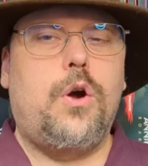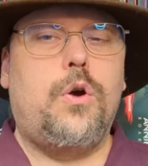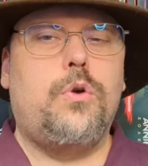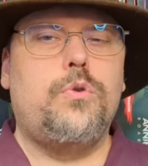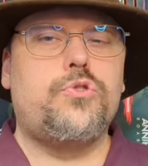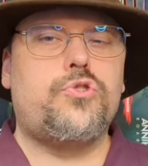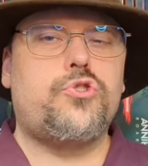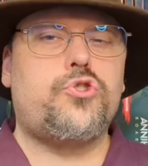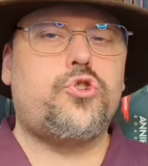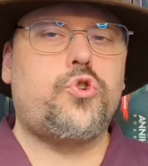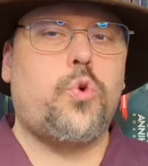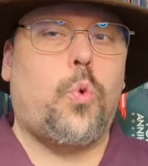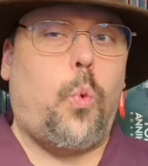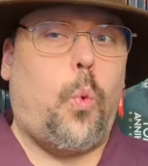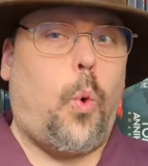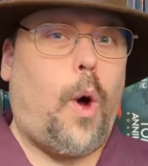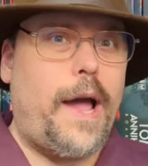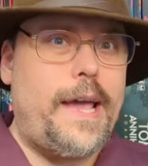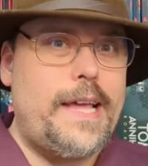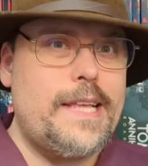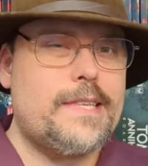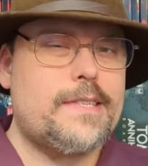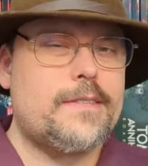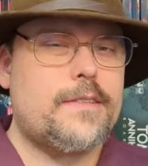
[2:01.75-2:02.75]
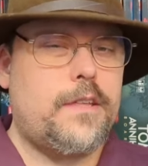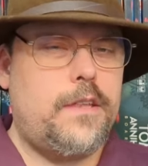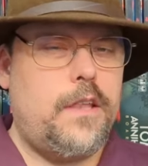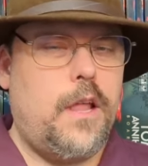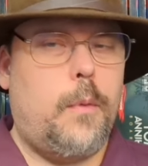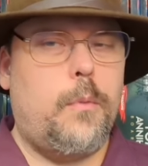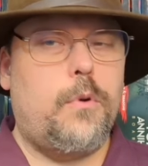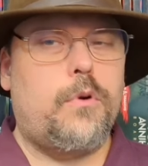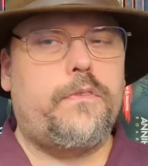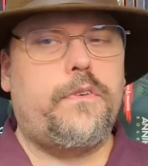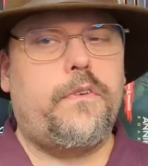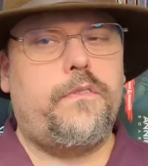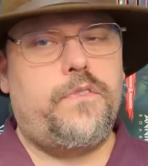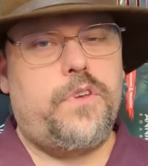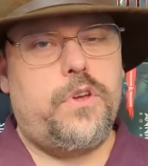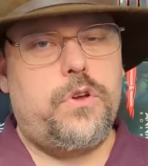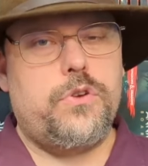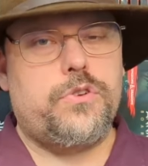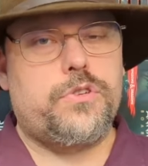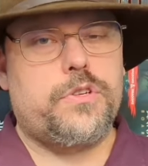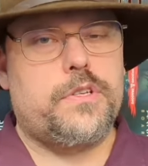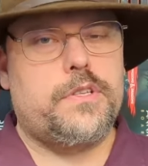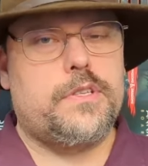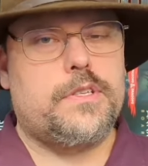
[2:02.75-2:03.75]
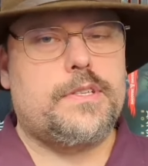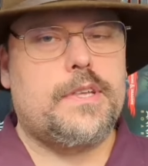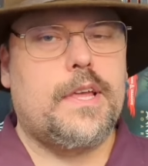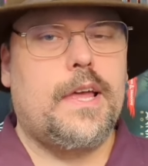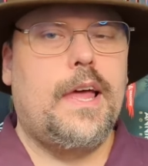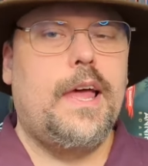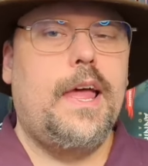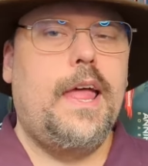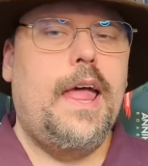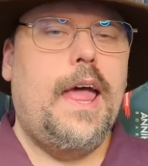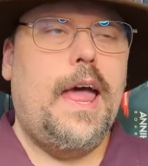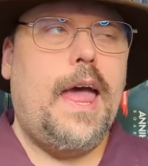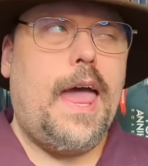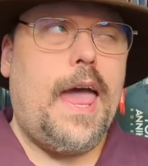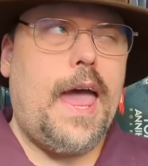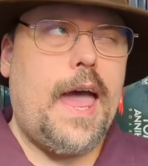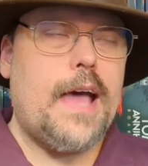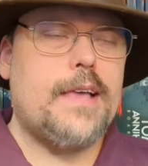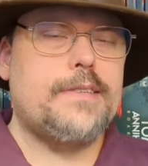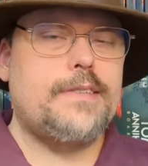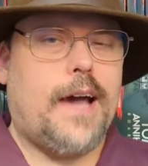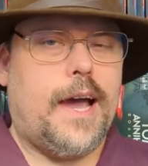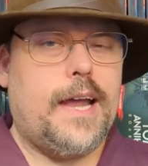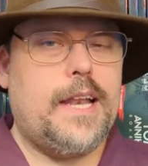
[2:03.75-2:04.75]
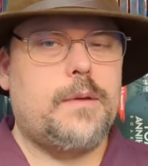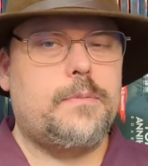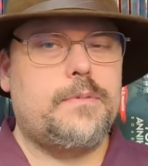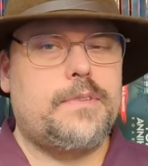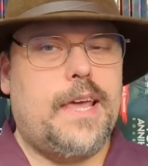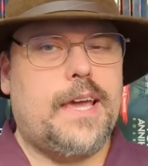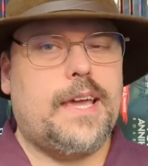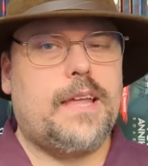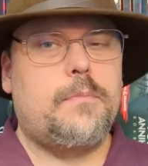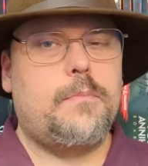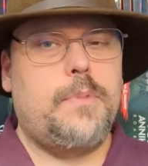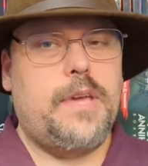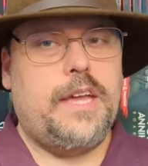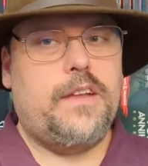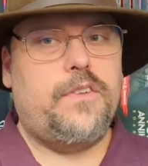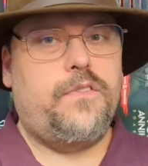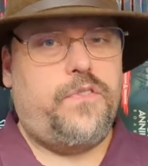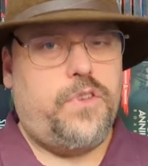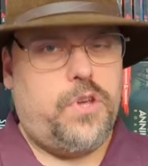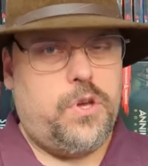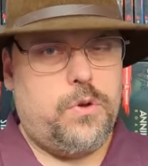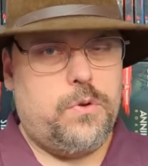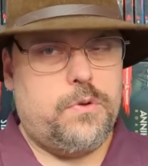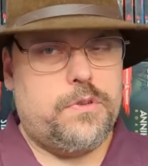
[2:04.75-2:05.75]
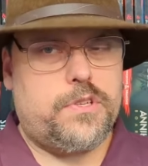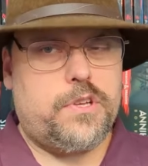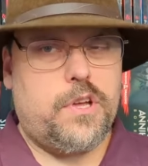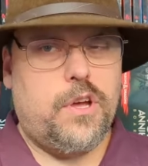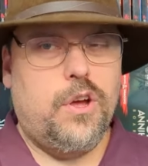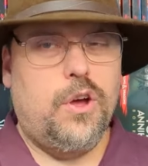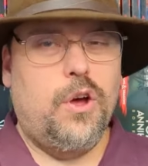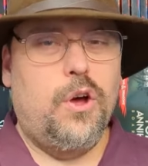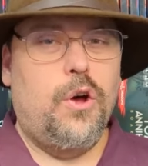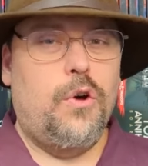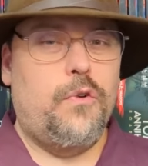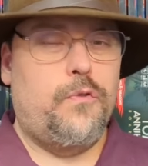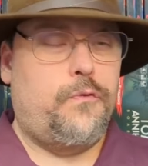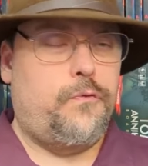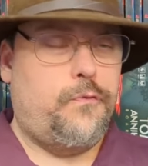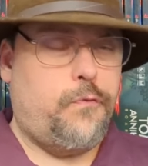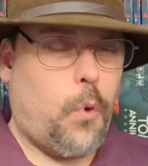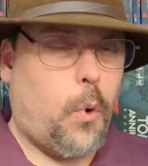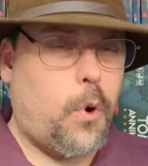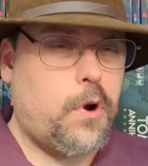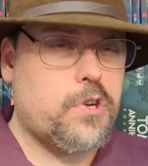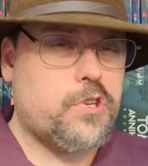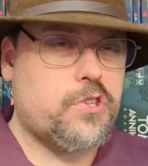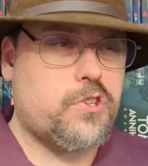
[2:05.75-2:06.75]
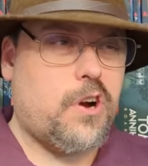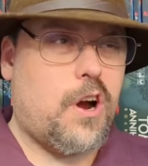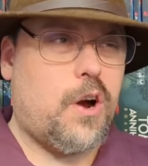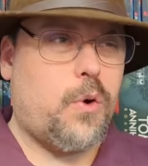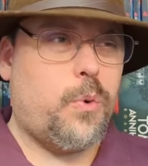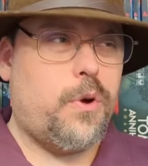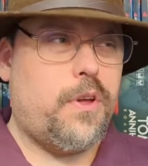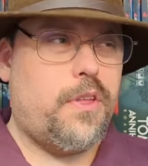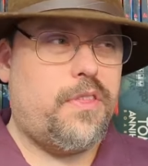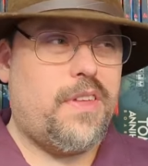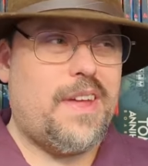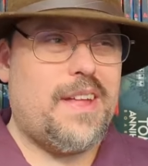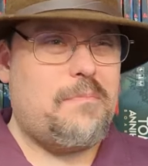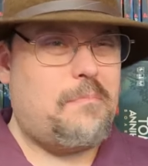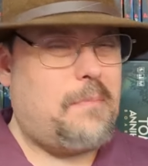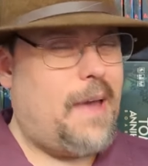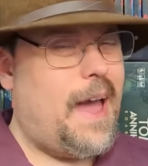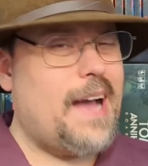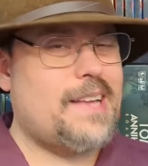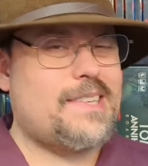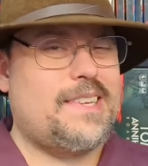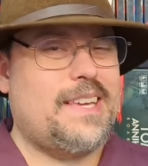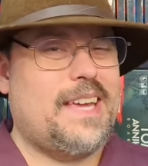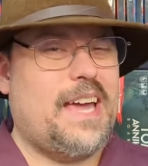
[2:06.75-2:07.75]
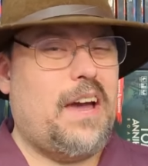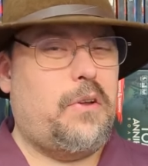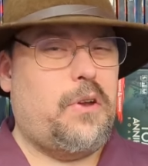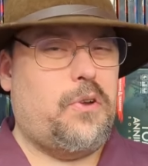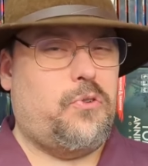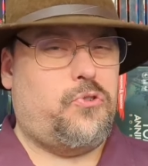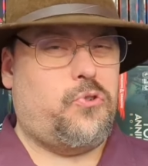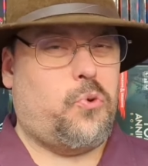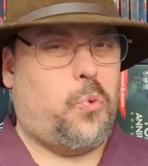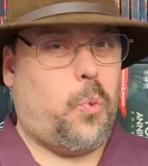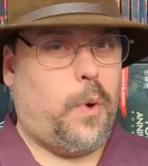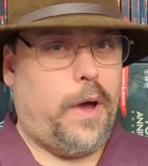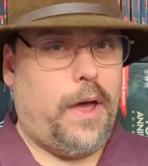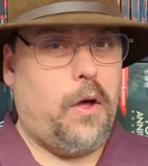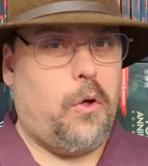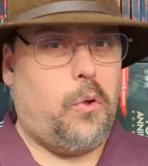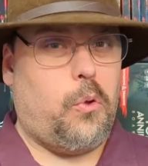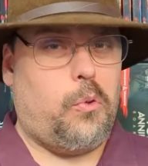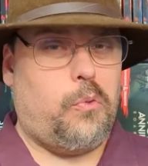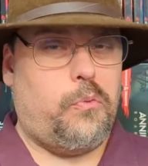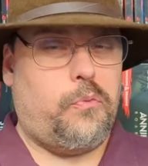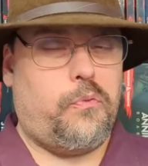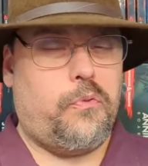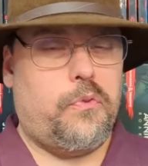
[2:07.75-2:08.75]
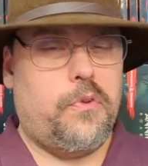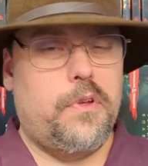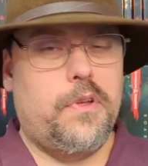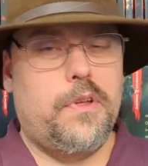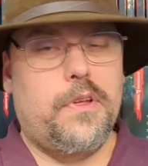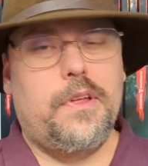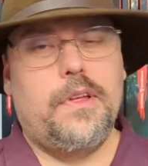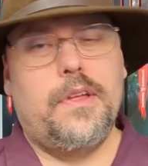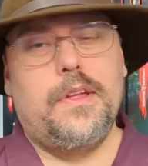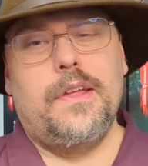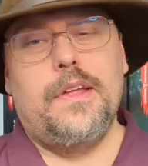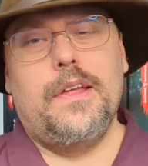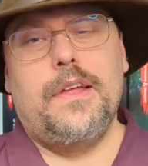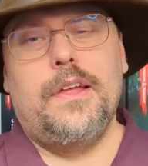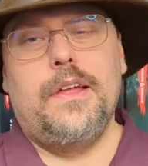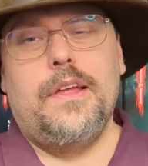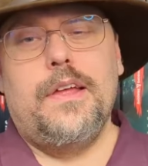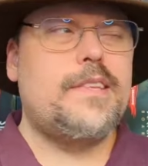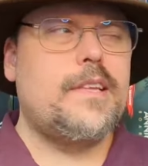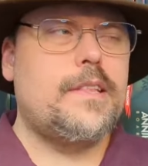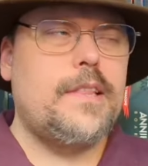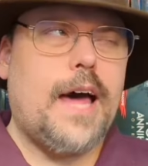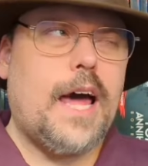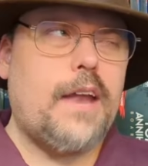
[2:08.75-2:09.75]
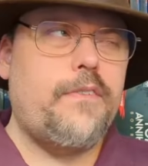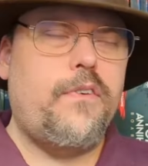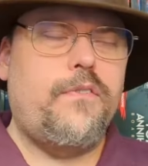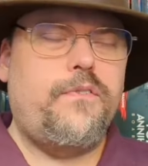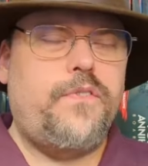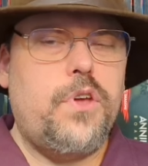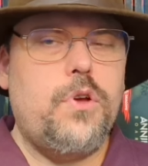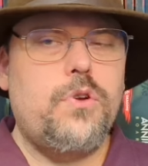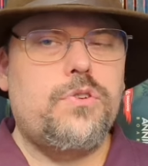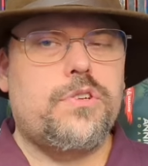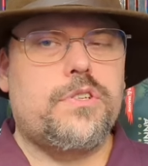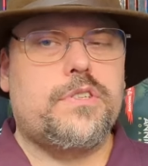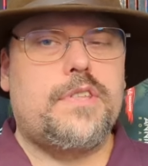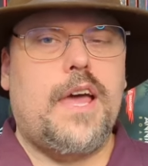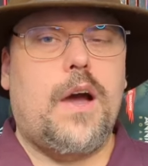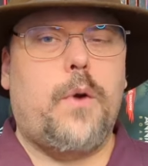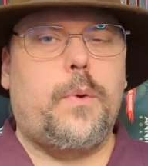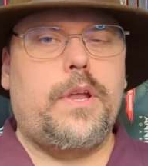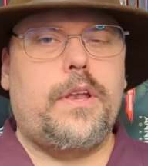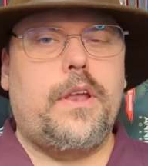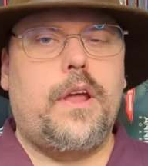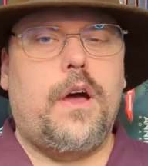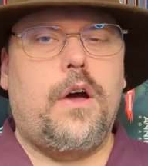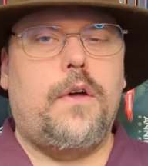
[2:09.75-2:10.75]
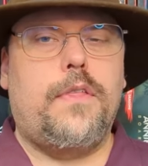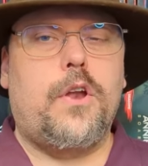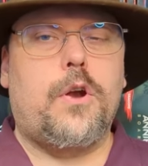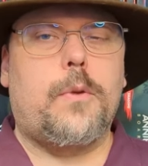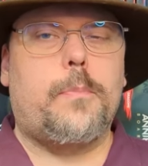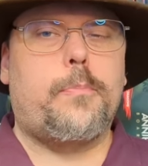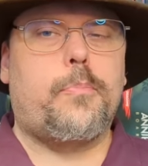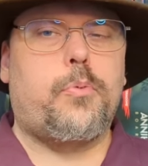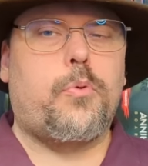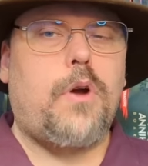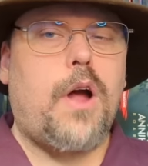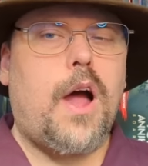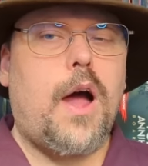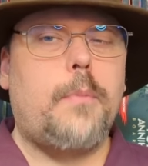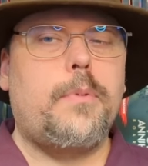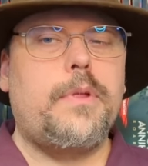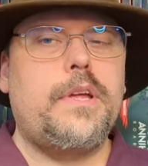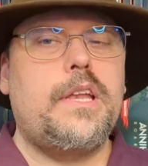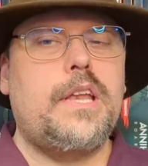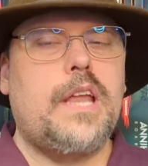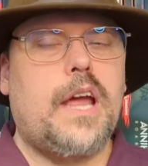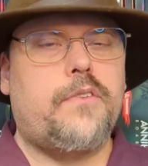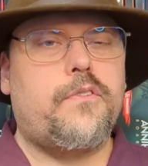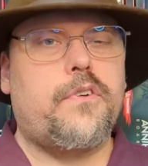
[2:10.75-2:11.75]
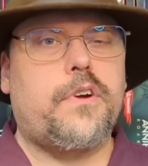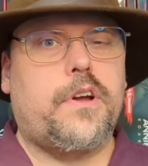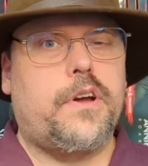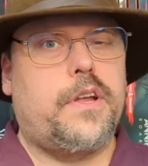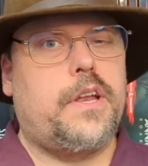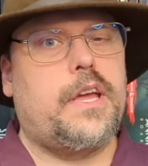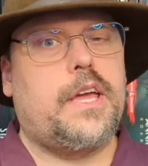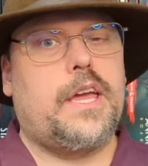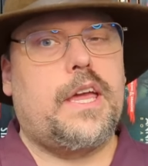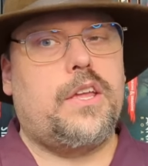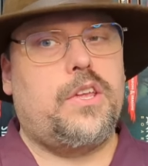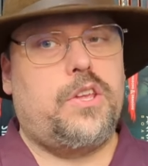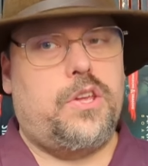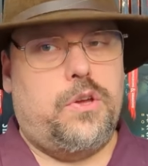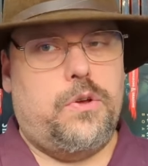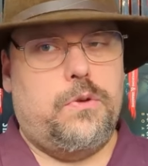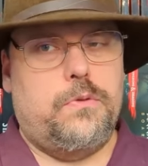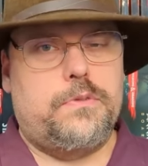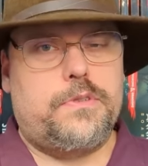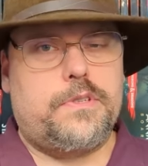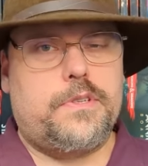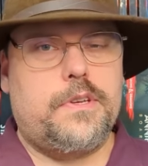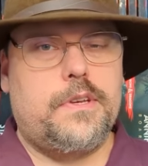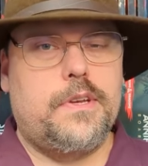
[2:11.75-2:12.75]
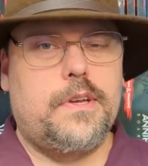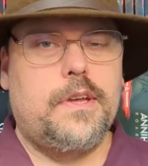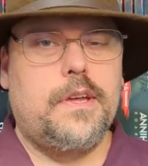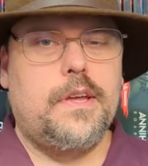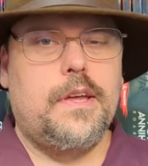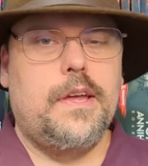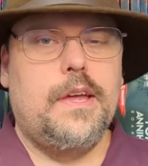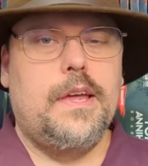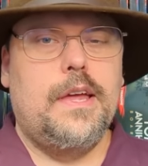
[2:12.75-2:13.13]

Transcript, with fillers: knows twice the number of infusions as items that can be infused. 4 to start with and maxing out at 12. It's a lot of infusions that we know that are probably never going to get used.